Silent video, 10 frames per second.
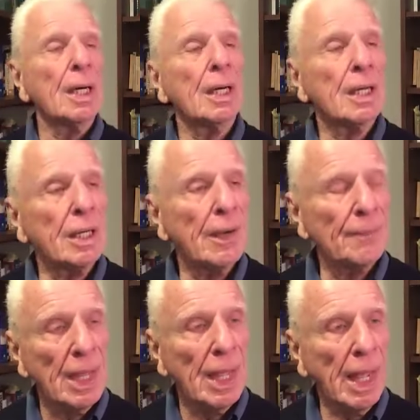
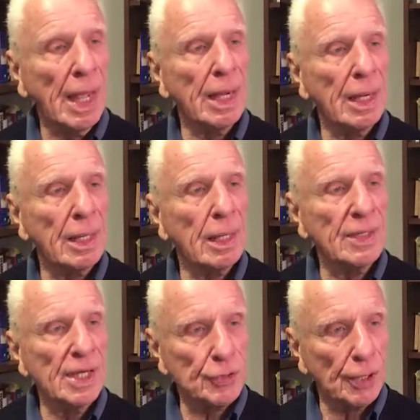and
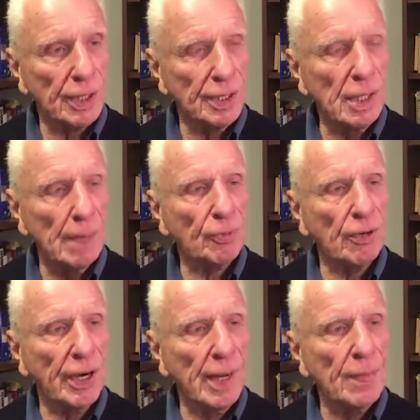these are
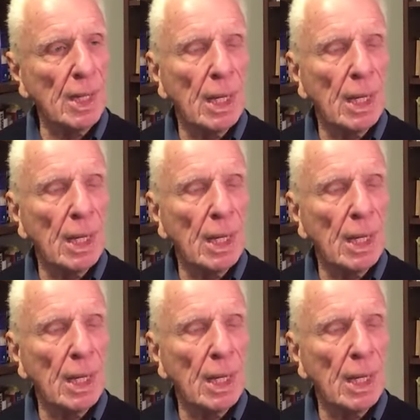contemporary,